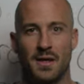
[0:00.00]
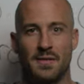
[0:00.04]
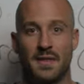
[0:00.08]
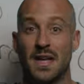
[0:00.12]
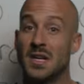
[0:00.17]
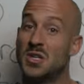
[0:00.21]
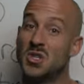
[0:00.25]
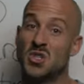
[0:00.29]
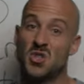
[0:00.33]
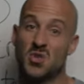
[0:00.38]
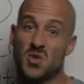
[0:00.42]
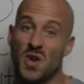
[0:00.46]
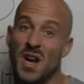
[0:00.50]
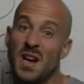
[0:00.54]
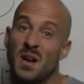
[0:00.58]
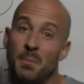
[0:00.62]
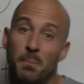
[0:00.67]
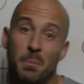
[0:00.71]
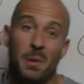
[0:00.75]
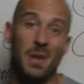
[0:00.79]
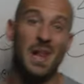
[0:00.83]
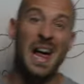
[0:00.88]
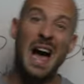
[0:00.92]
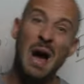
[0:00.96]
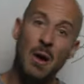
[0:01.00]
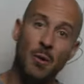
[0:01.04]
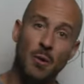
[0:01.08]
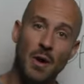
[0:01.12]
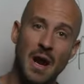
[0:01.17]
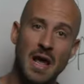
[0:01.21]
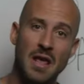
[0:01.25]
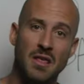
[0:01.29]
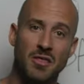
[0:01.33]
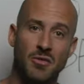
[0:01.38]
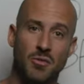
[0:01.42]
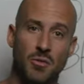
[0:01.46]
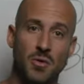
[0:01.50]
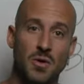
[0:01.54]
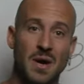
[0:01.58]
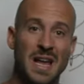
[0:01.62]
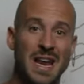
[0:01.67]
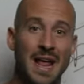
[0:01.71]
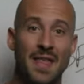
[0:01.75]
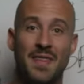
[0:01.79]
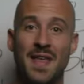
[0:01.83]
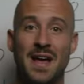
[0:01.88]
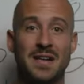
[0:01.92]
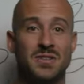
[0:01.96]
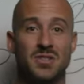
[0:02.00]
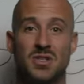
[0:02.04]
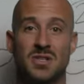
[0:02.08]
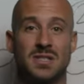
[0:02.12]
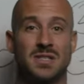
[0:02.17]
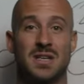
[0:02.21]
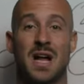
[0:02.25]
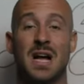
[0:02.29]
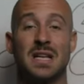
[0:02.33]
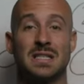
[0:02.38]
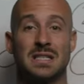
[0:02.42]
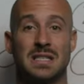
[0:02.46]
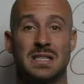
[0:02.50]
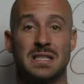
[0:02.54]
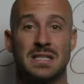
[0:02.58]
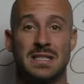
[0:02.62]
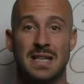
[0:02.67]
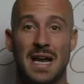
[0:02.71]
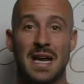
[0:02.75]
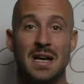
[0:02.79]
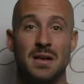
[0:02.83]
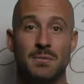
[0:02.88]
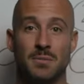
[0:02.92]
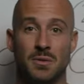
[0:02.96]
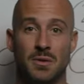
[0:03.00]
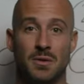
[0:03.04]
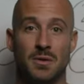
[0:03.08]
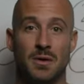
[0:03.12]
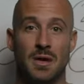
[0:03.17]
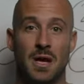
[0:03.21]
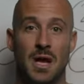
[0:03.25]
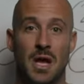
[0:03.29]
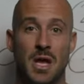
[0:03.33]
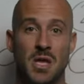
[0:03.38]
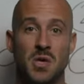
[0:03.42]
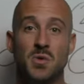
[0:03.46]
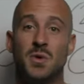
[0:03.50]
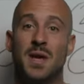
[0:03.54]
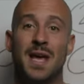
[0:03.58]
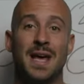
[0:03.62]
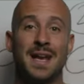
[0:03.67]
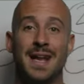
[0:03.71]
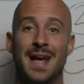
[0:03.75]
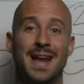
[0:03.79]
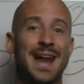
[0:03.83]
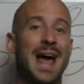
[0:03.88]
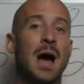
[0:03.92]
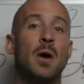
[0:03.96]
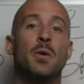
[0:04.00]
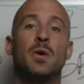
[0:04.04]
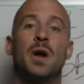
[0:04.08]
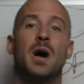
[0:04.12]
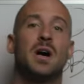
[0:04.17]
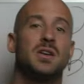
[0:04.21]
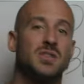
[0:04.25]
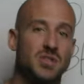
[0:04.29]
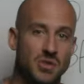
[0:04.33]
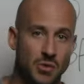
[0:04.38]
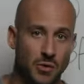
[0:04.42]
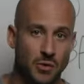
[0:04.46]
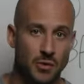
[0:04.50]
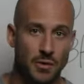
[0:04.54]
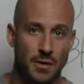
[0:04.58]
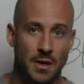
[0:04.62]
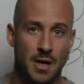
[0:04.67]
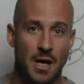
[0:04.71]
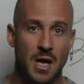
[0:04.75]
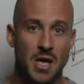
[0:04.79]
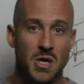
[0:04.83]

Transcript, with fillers: They just try to plow right through it, and that's just not sustainable. You cannot out hustle.